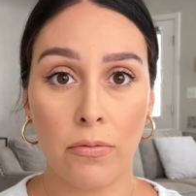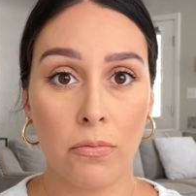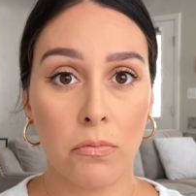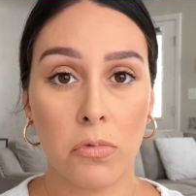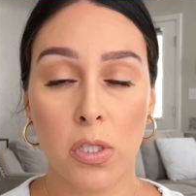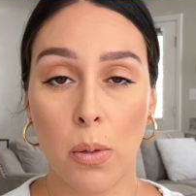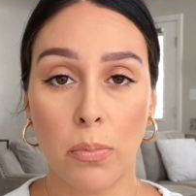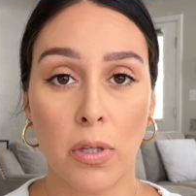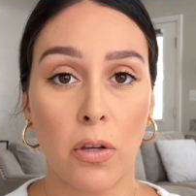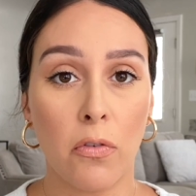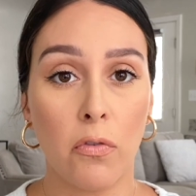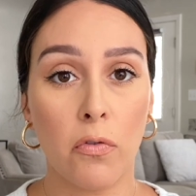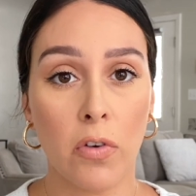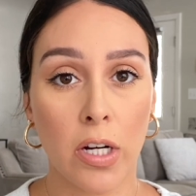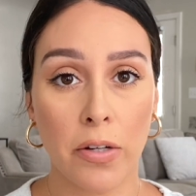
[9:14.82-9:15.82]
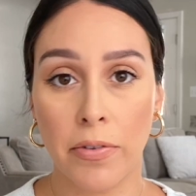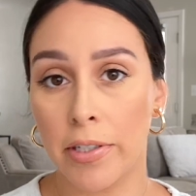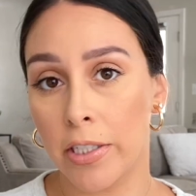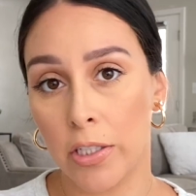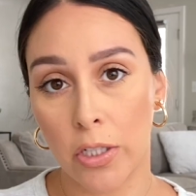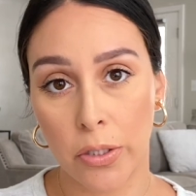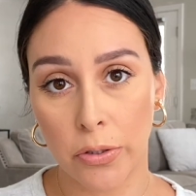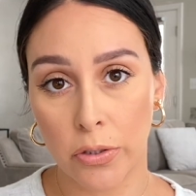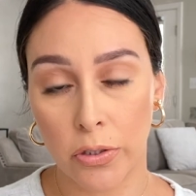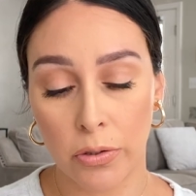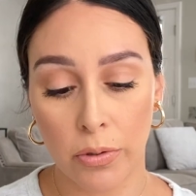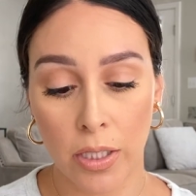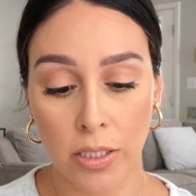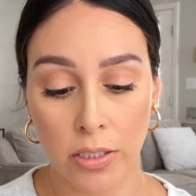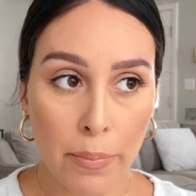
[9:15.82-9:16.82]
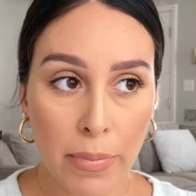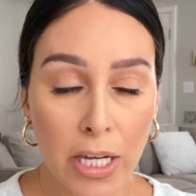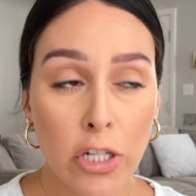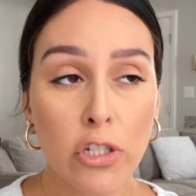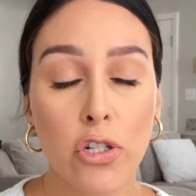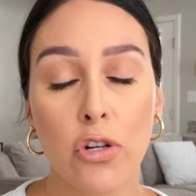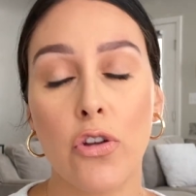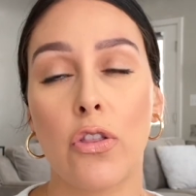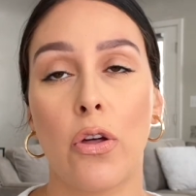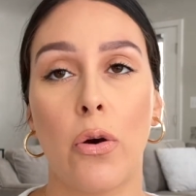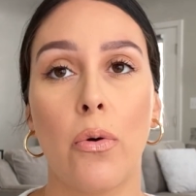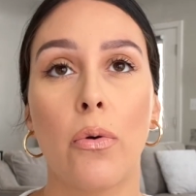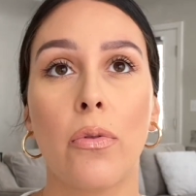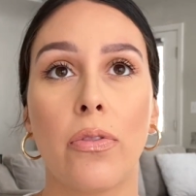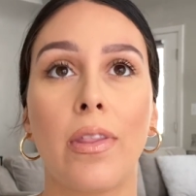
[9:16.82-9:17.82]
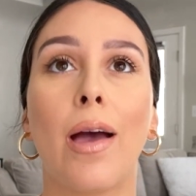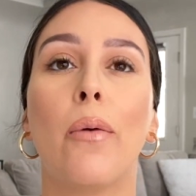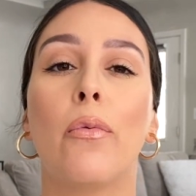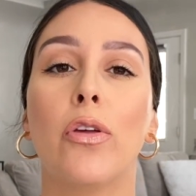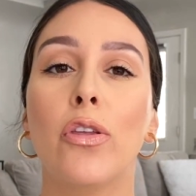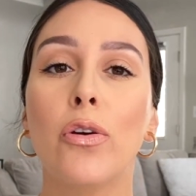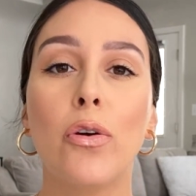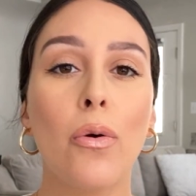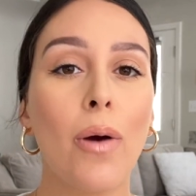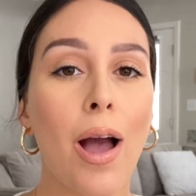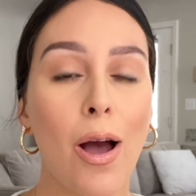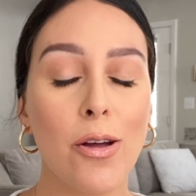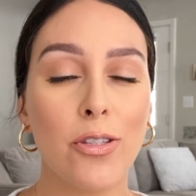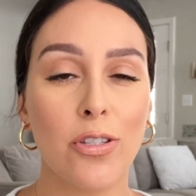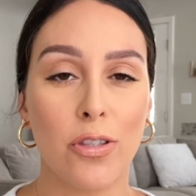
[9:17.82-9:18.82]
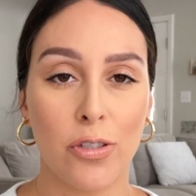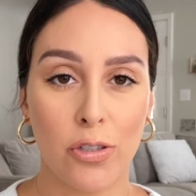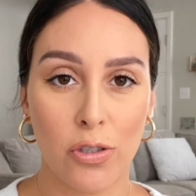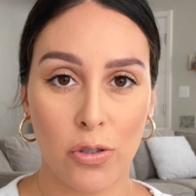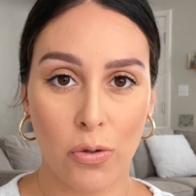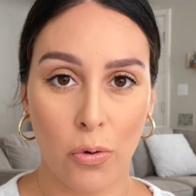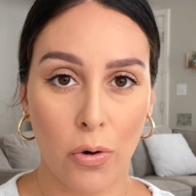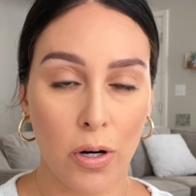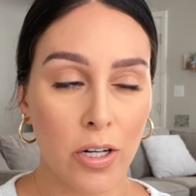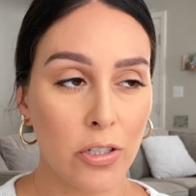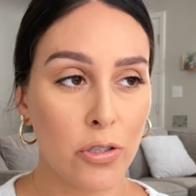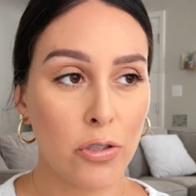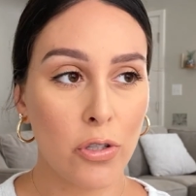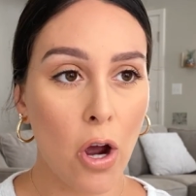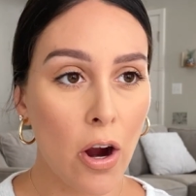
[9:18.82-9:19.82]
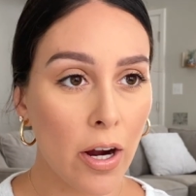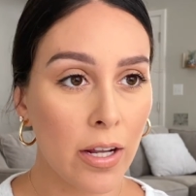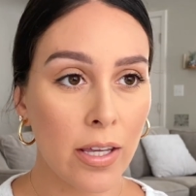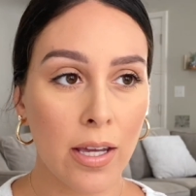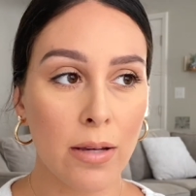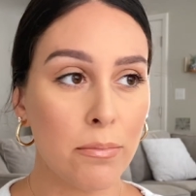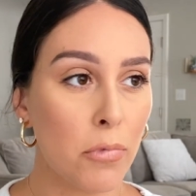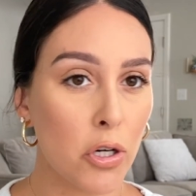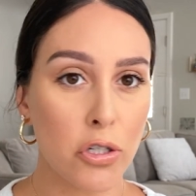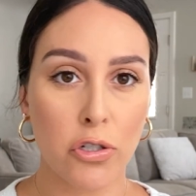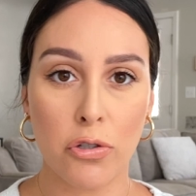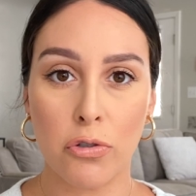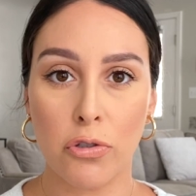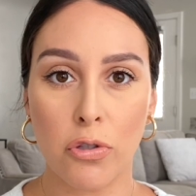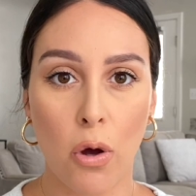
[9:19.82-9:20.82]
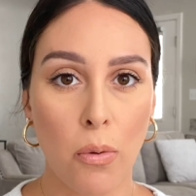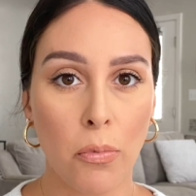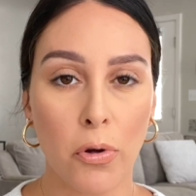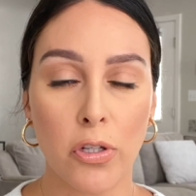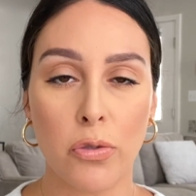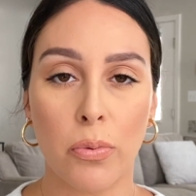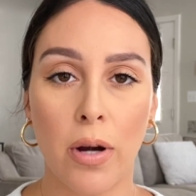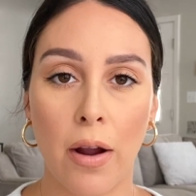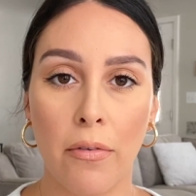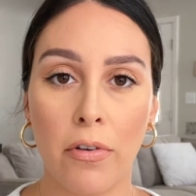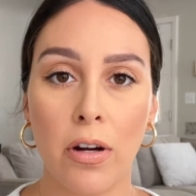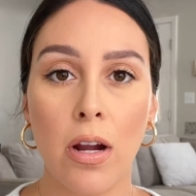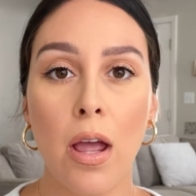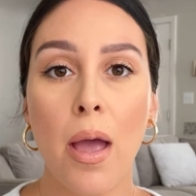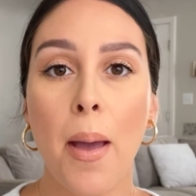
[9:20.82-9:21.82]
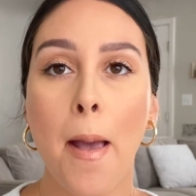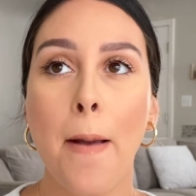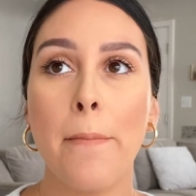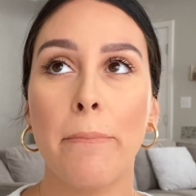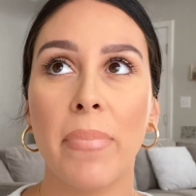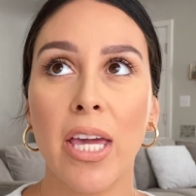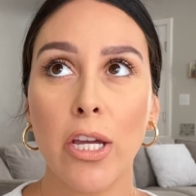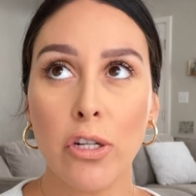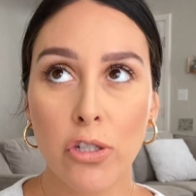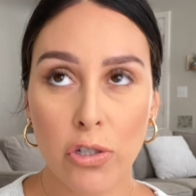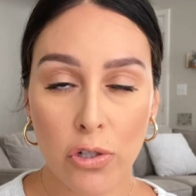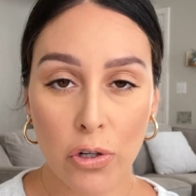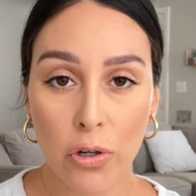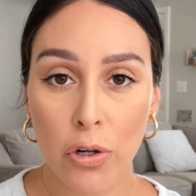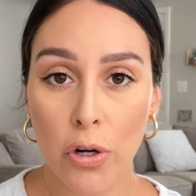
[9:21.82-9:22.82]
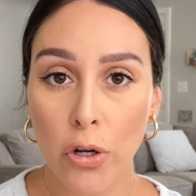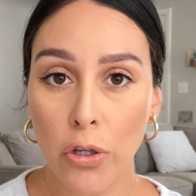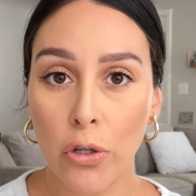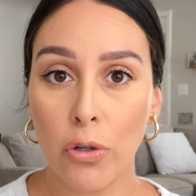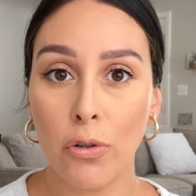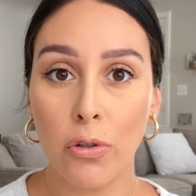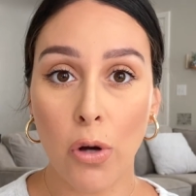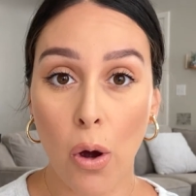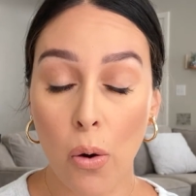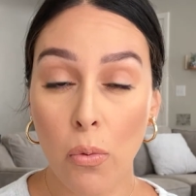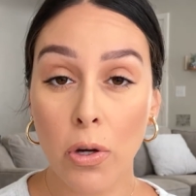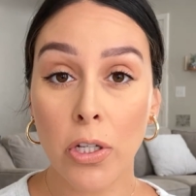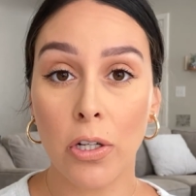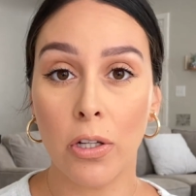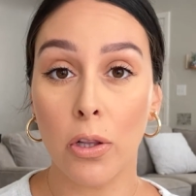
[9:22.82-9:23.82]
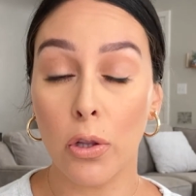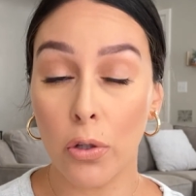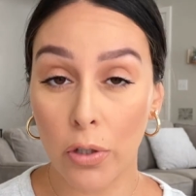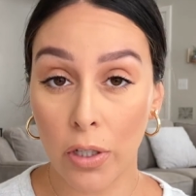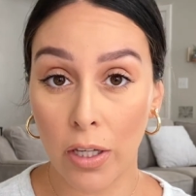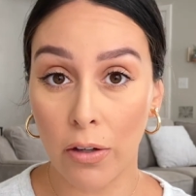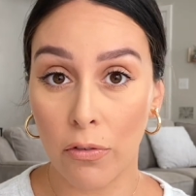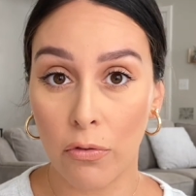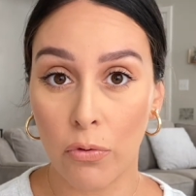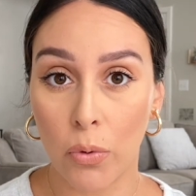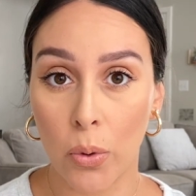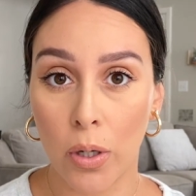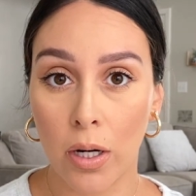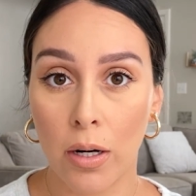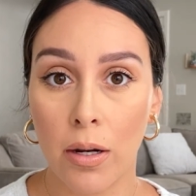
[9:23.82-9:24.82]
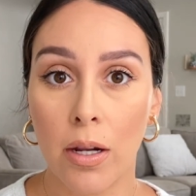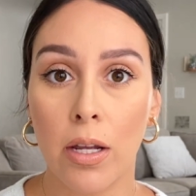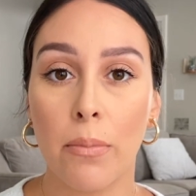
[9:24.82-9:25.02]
something very close to it. Make sure though that when you go out to the store, to Target, Marshalls, Home Goods, whatever, make sure you know what you're looking for.